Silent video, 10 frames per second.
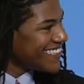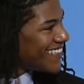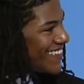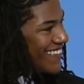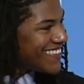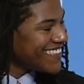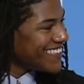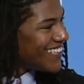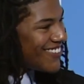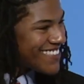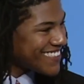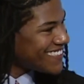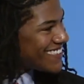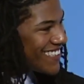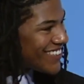CEO. You know, it wasn't a
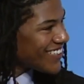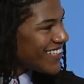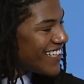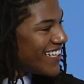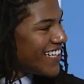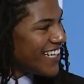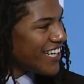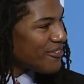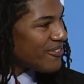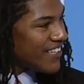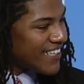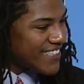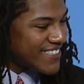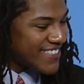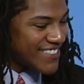senator. It
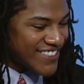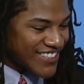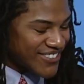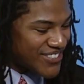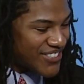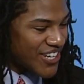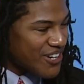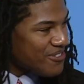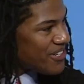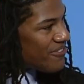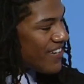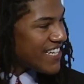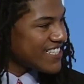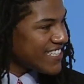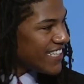was you know Joe and
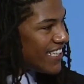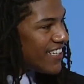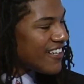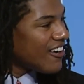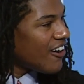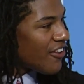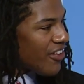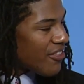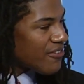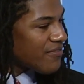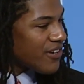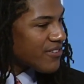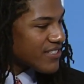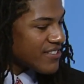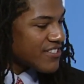Reggie and all the other
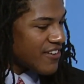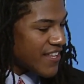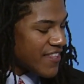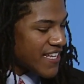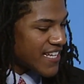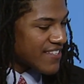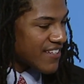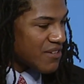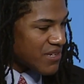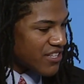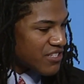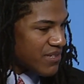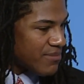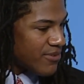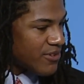folks. And so I think it's going to be those
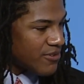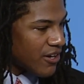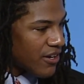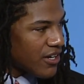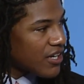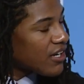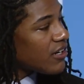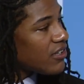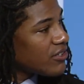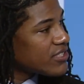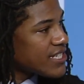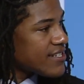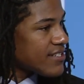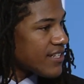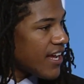people who are
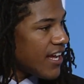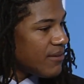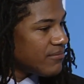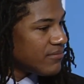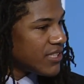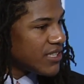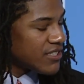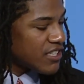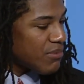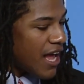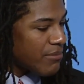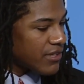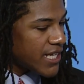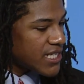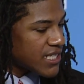closest um, to the
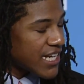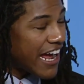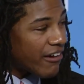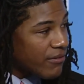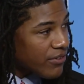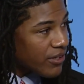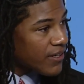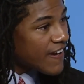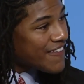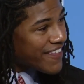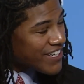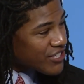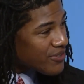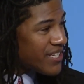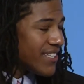population. However, they
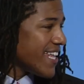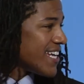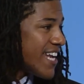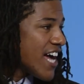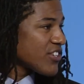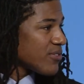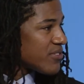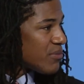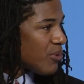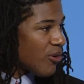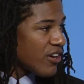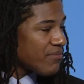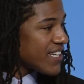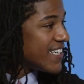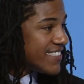do need that national support
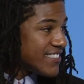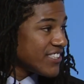because right.